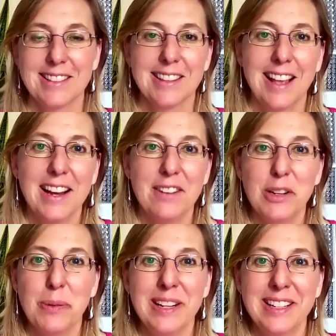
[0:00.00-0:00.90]
Hi,
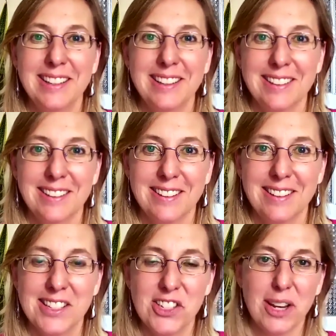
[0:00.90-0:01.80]
everyone. It's
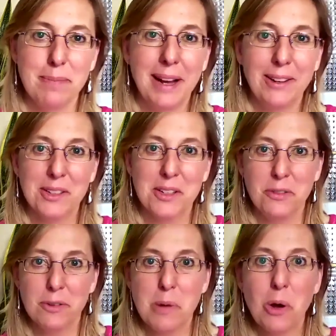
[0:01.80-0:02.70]
Jen Balco from
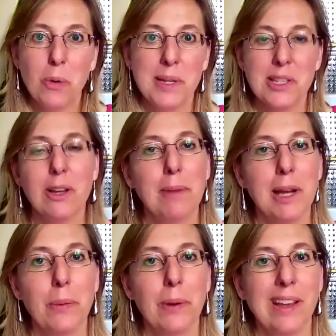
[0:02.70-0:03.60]
Always On My
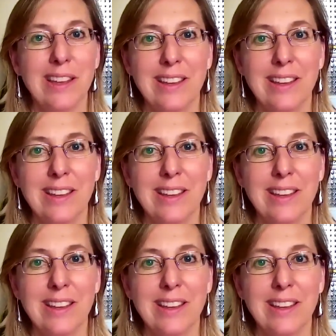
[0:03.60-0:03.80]
Way.